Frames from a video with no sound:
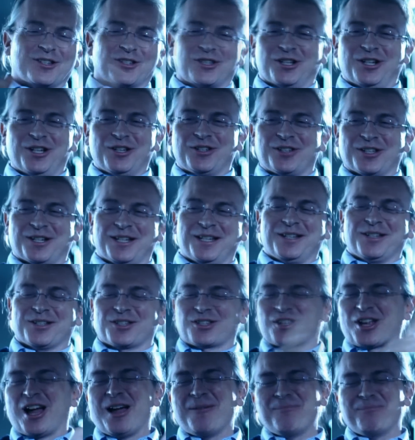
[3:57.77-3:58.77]
Silly, silly,
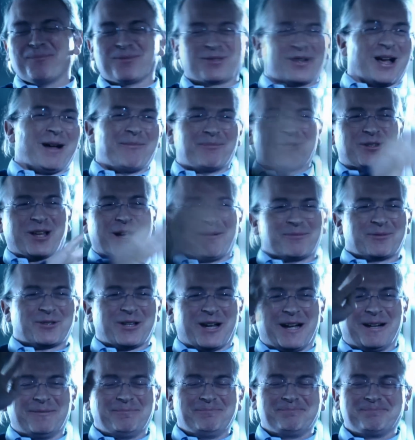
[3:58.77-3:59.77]
stop, stop, stop,
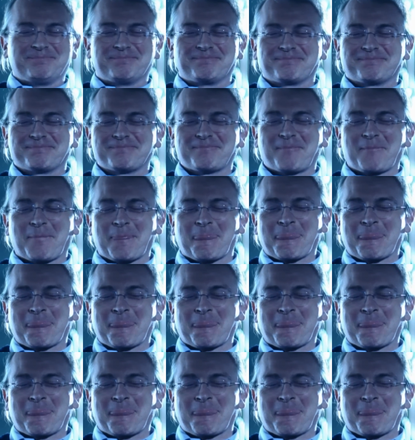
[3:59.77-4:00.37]
stop. I